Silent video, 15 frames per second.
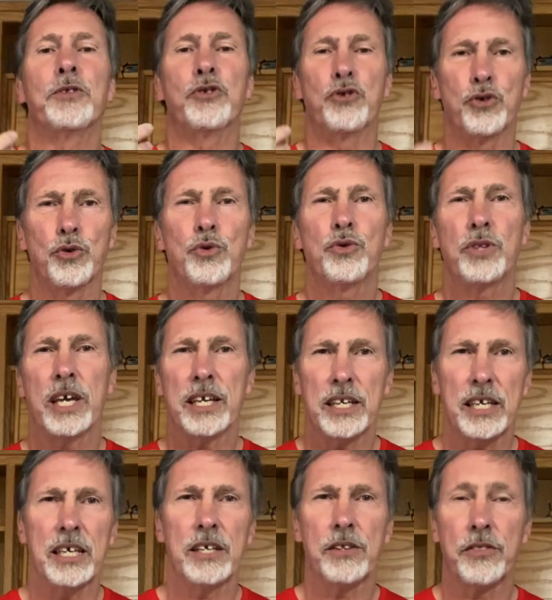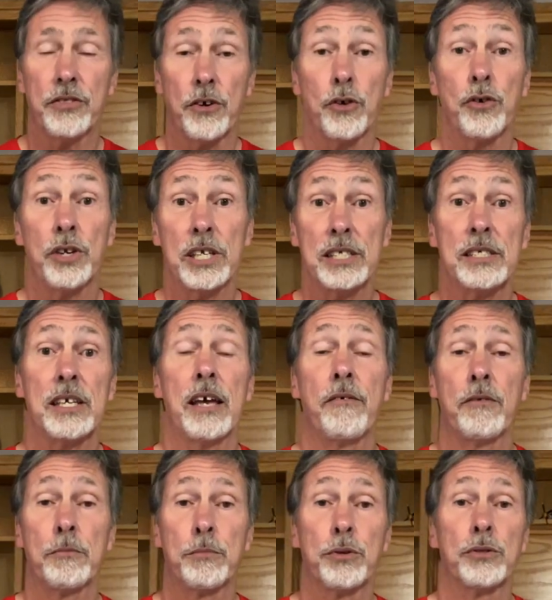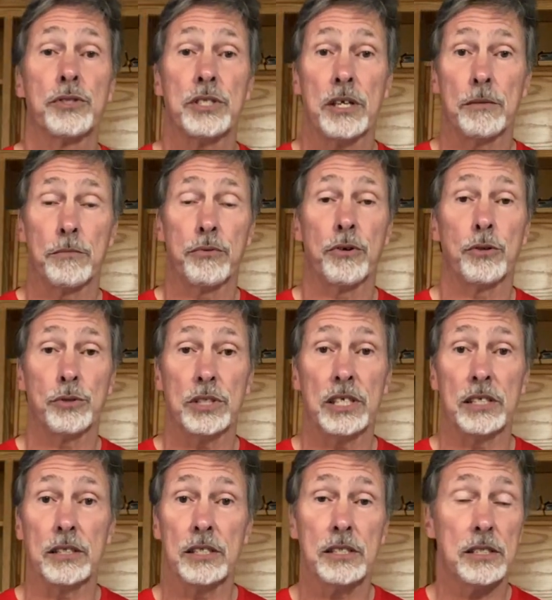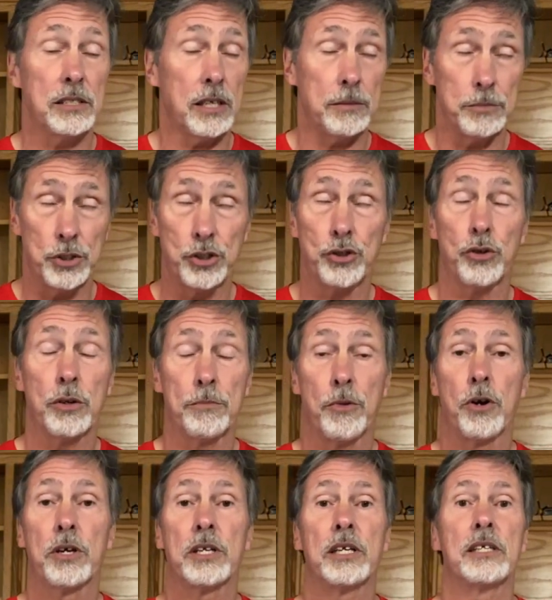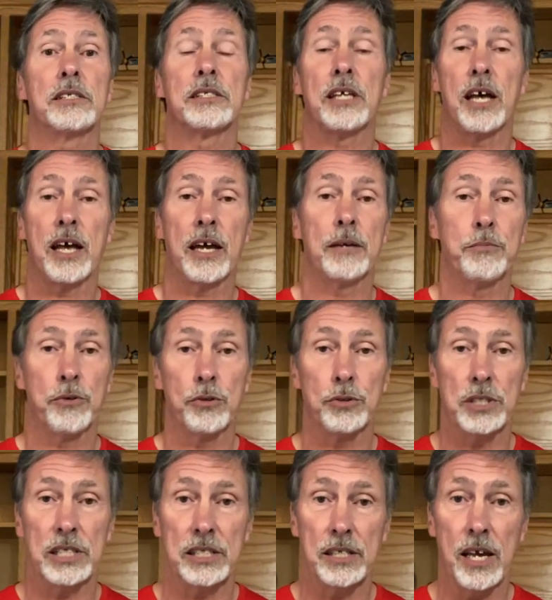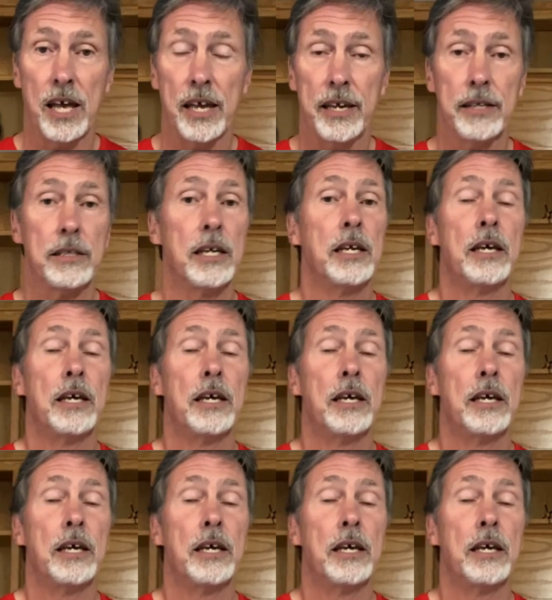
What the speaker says: Do they need 37% protein? This is, I'm sure, marketed as a high protein diet.